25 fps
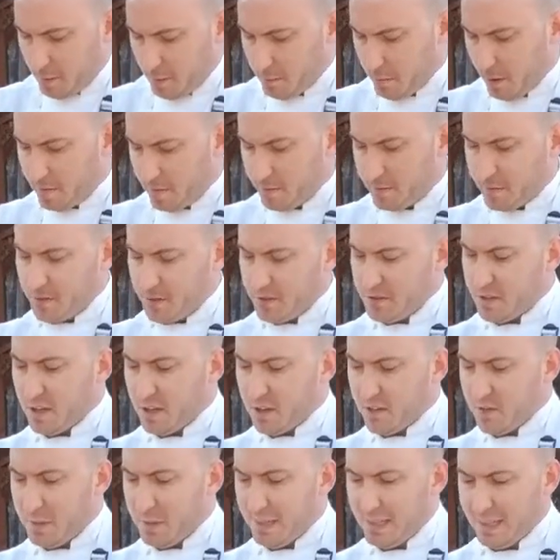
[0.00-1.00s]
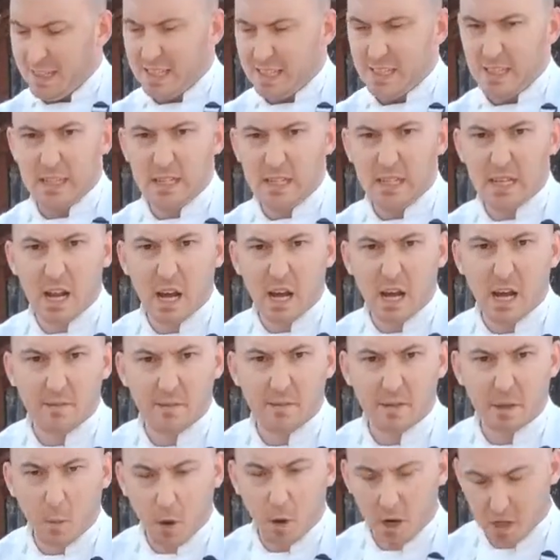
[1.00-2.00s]
But for the sake of being clean and not
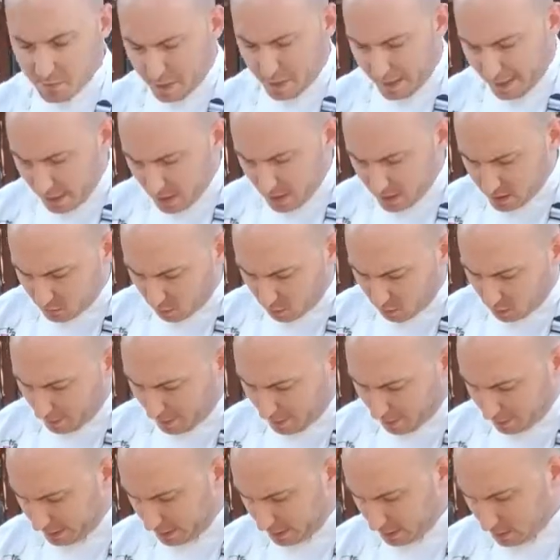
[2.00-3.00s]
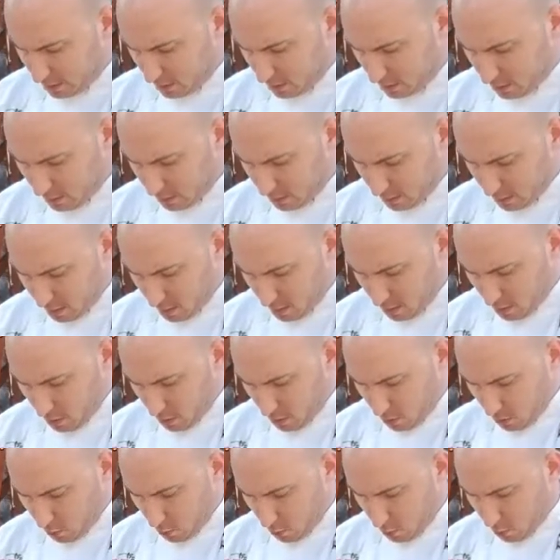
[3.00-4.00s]
having to wash my hands while I'm out here,
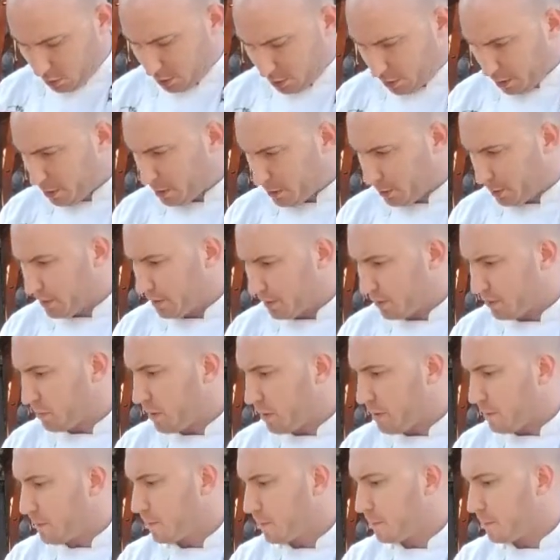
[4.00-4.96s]
we're going to do it this way.